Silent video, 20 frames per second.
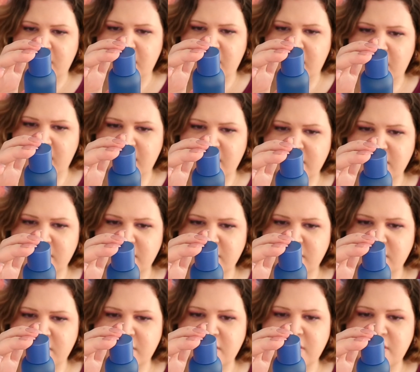yeah, this
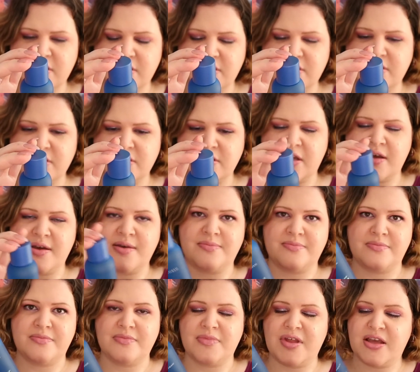is
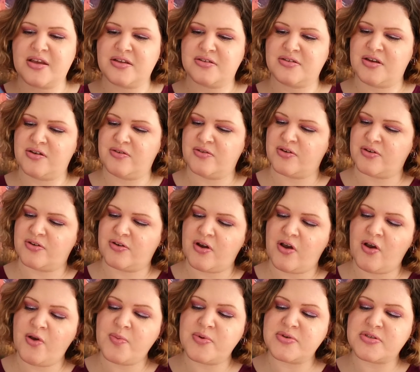like a toner,
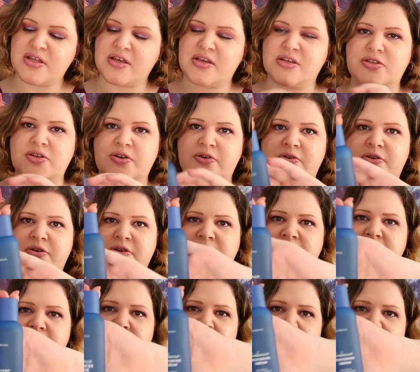almost like a toner.